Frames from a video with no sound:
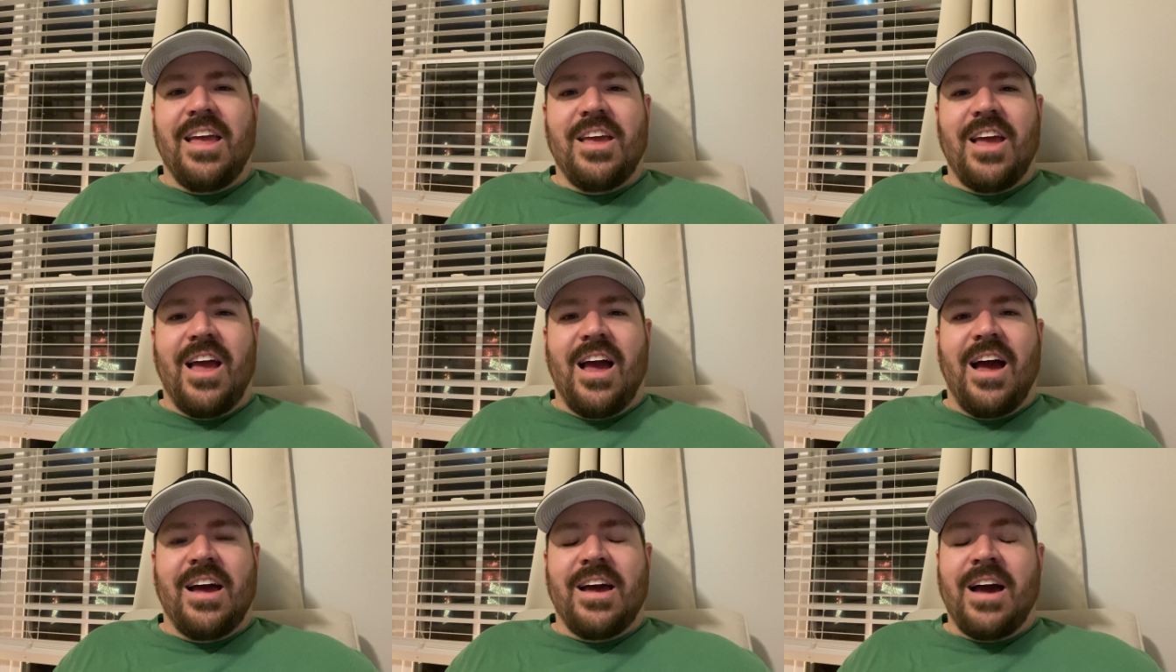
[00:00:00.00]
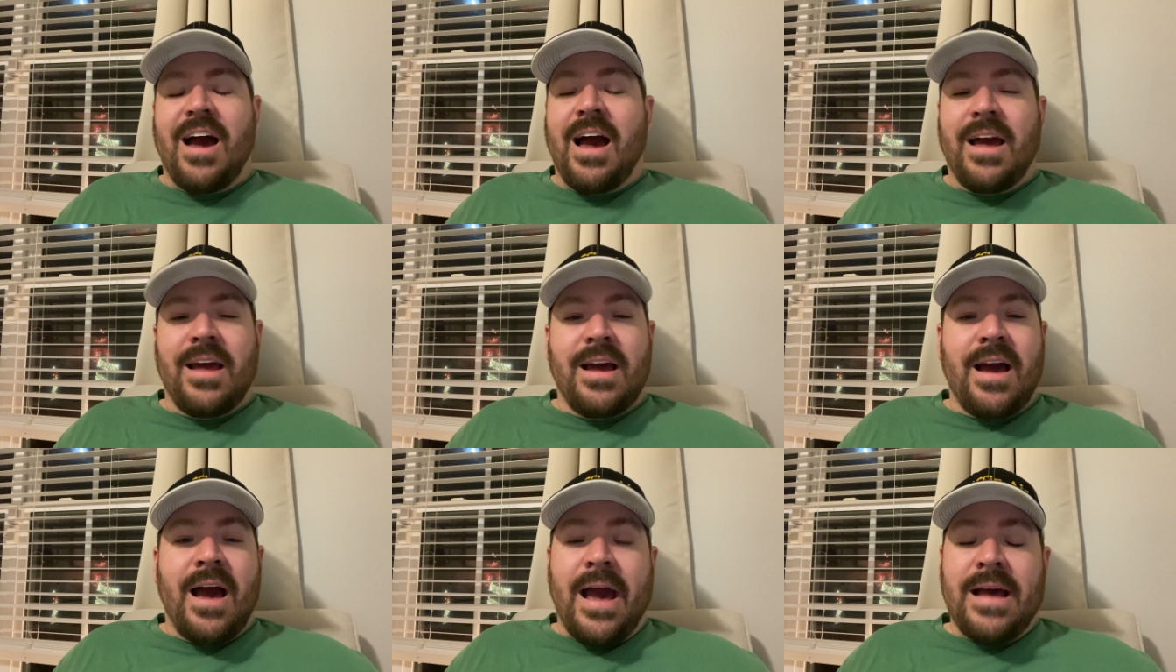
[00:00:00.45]
I
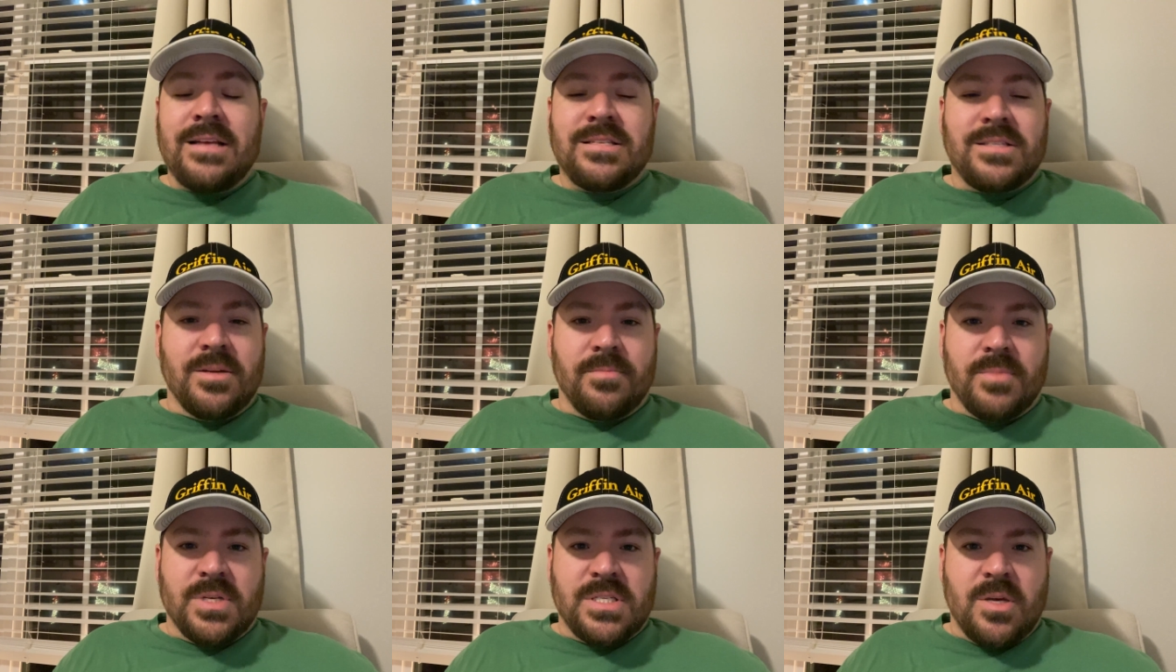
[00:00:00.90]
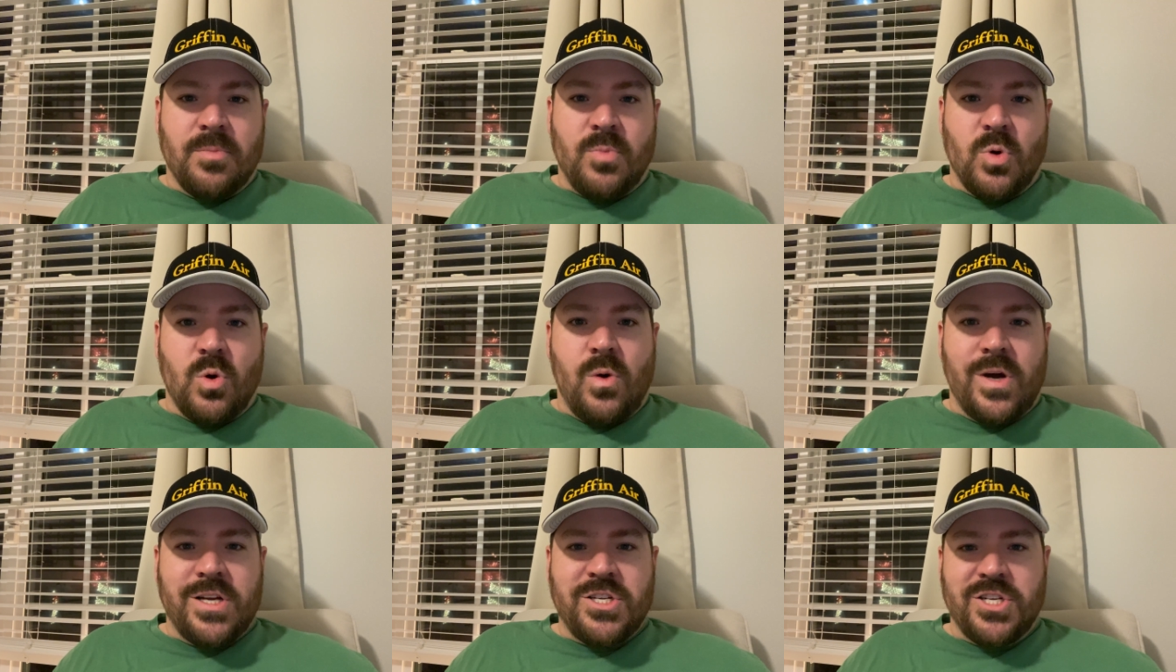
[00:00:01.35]
asked them a
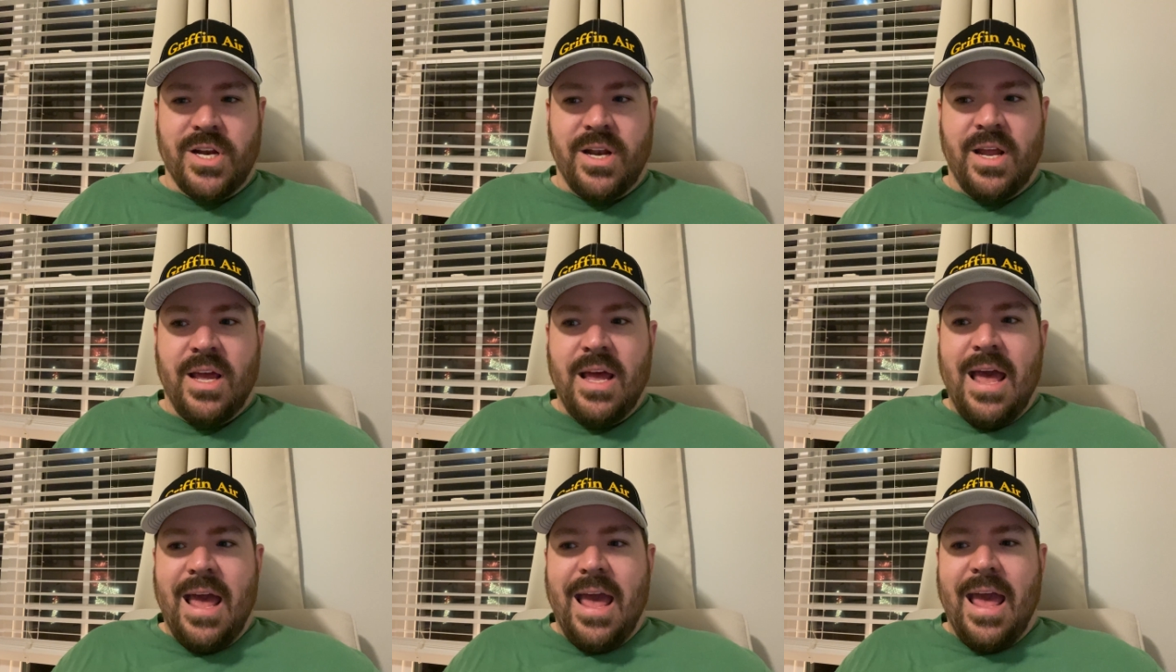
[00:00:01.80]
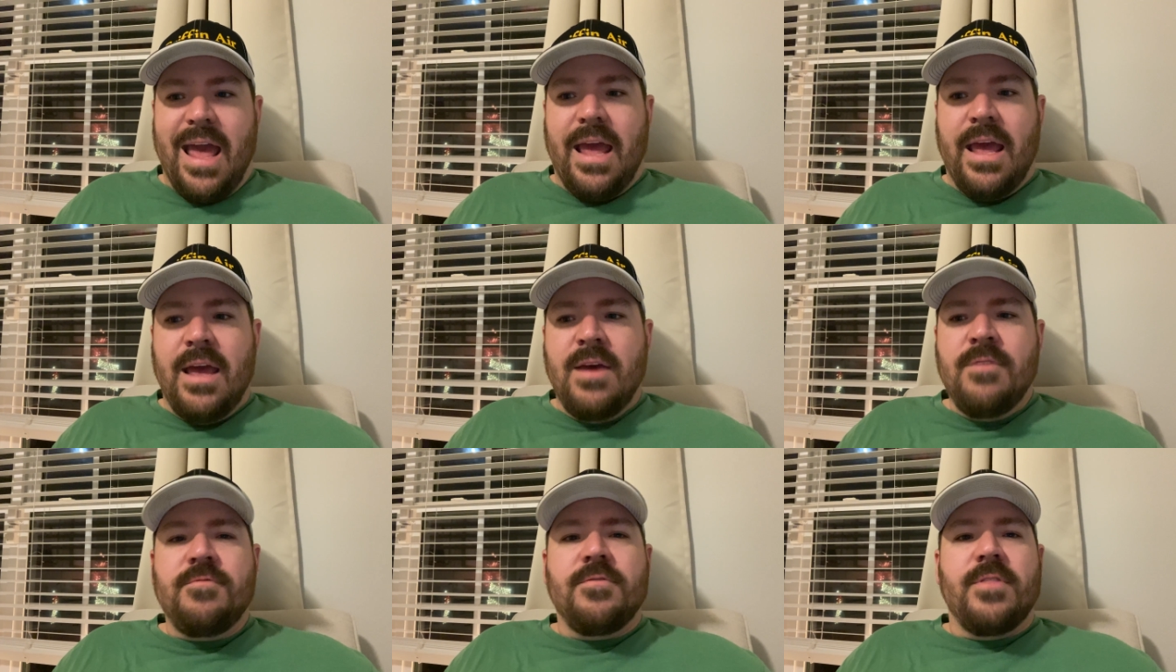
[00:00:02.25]
simple question
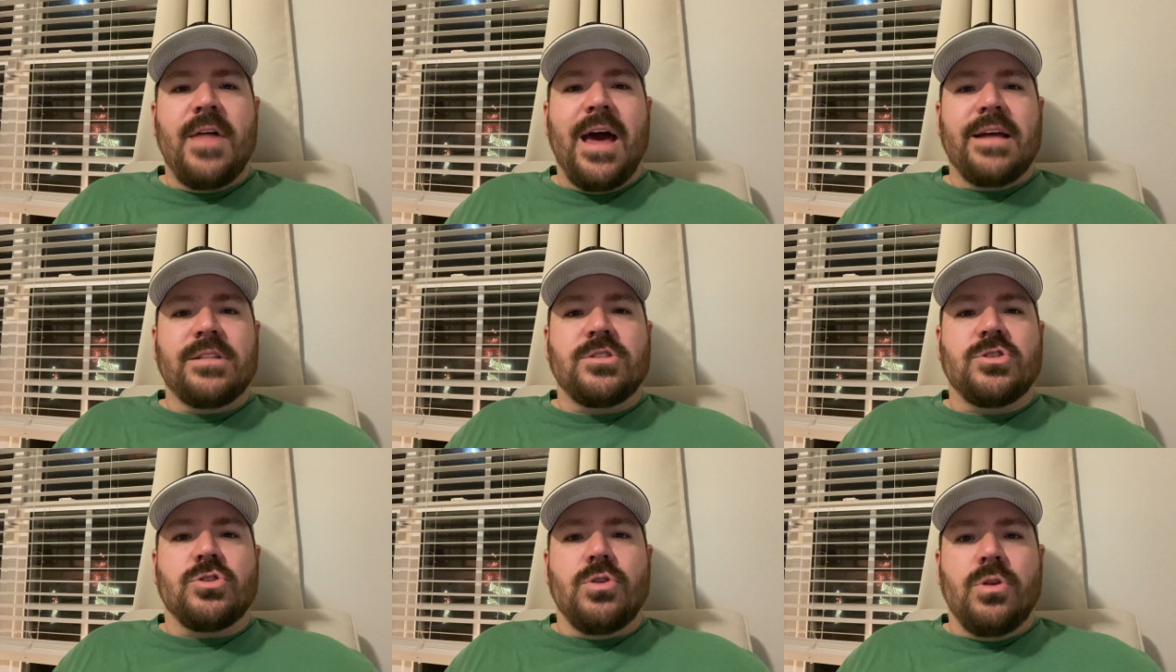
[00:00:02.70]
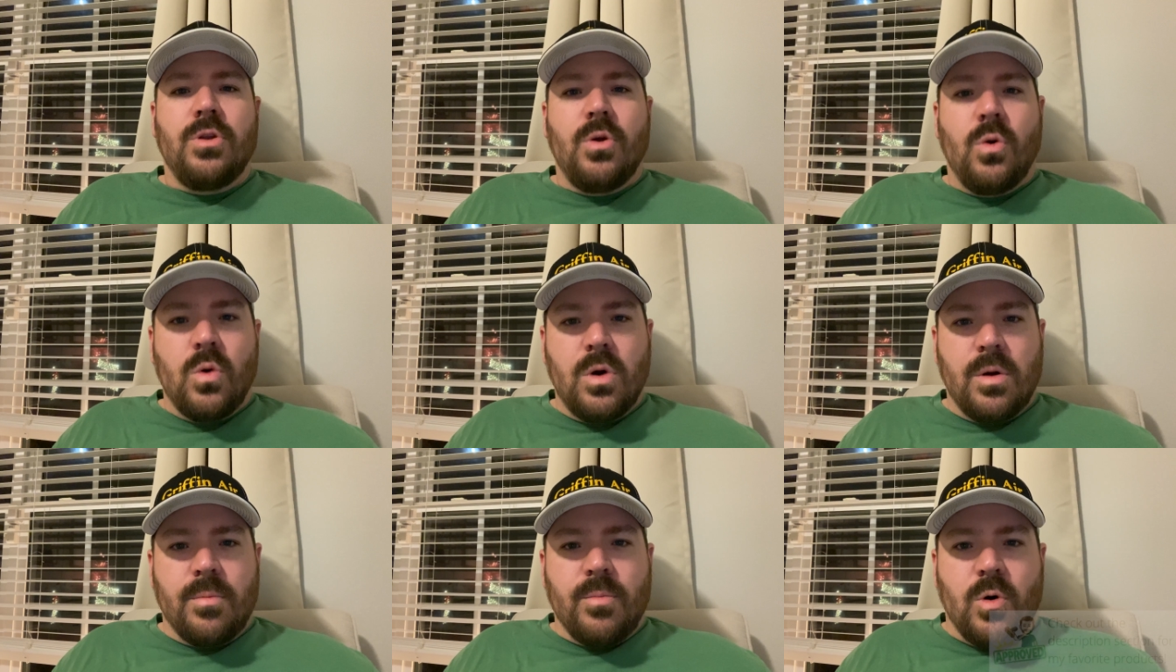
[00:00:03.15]
if that's
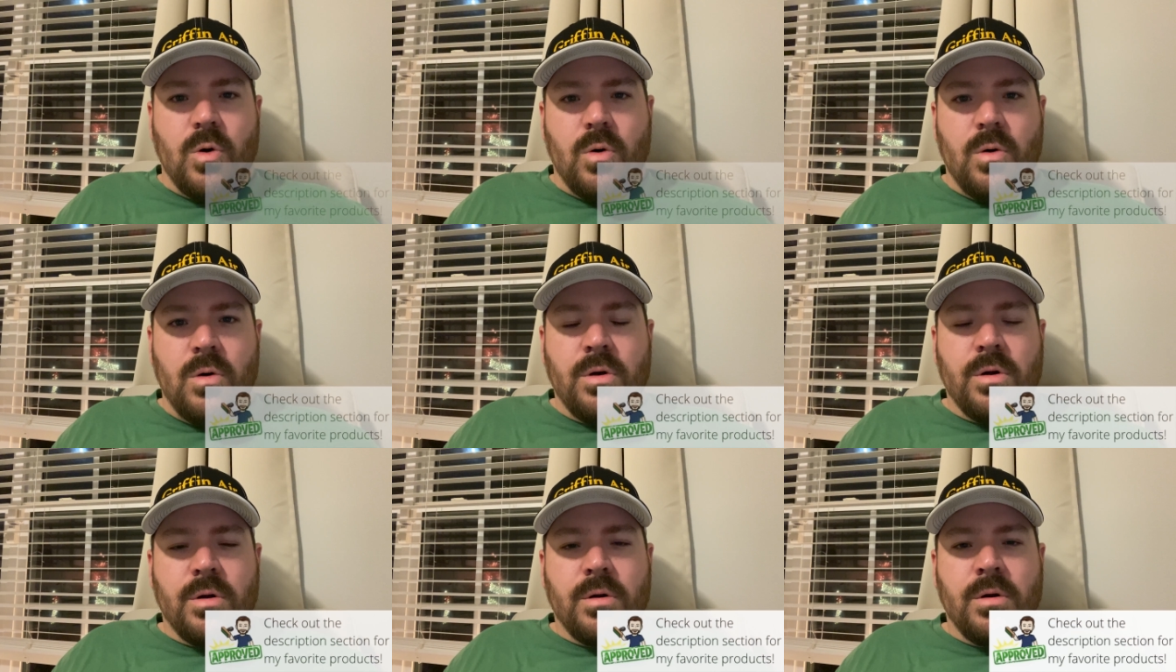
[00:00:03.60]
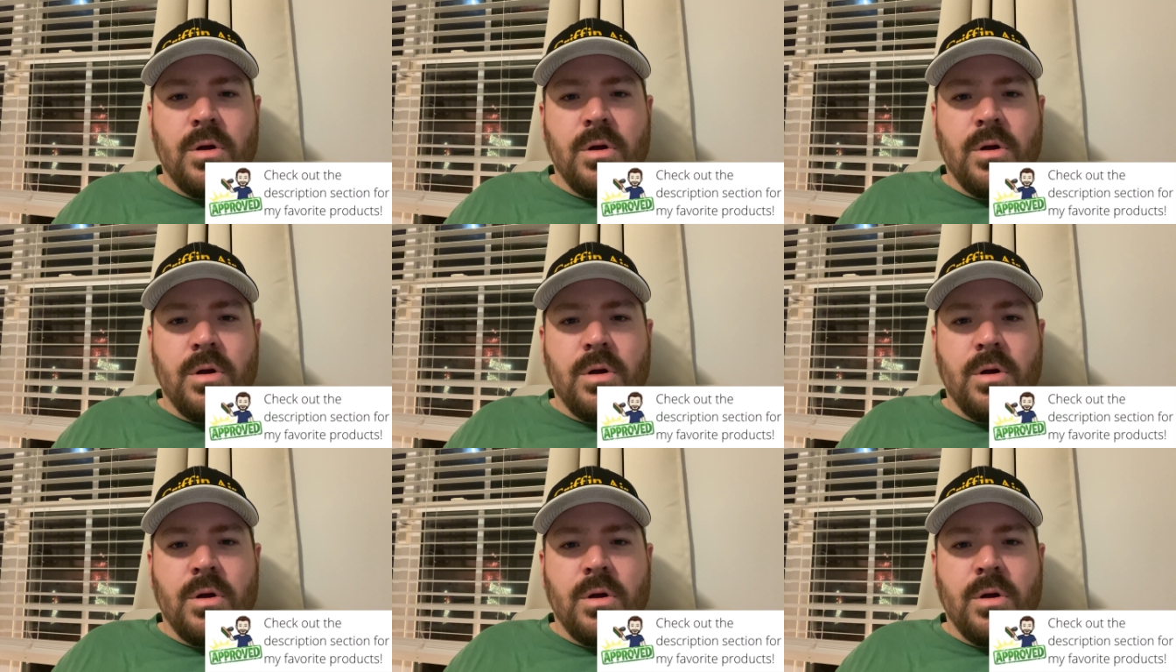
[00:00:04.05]
normal,